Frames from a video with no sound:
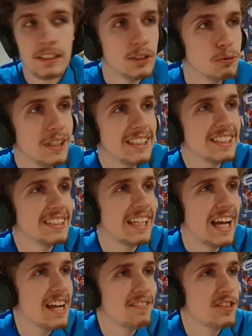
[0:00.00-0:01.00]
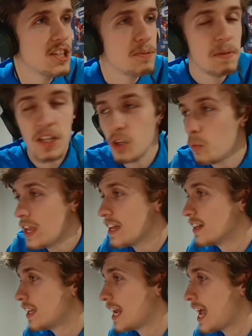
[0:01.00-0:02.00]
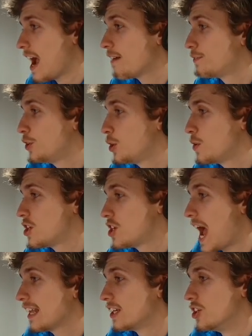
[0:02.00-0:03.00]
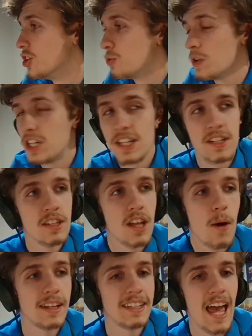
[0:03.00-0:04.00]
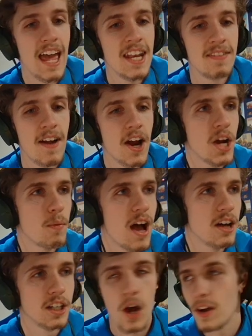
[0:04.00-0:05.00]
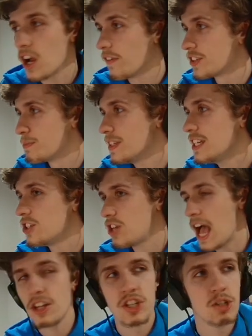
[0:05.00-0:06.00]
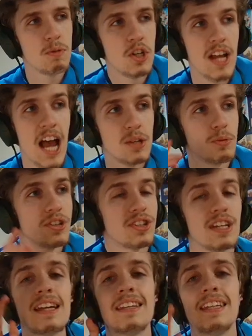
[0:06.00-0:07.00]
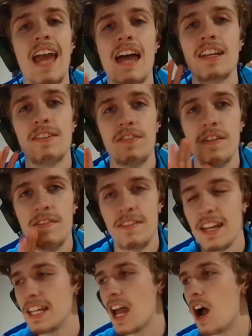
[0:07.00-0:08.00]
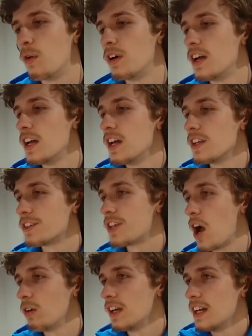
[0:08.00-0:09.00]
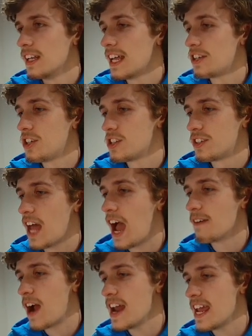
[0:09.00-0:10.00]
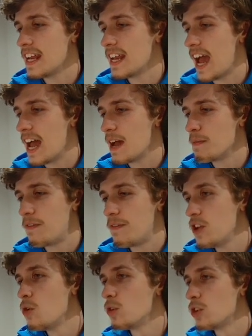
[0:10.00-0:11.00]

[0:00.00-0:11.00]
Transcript: well, I have to spin the wheel and I have to do a challenge, which isn't going to end very well going off some of these challenges, which you guys will see at the end of the video. So, let's just dive right in. A few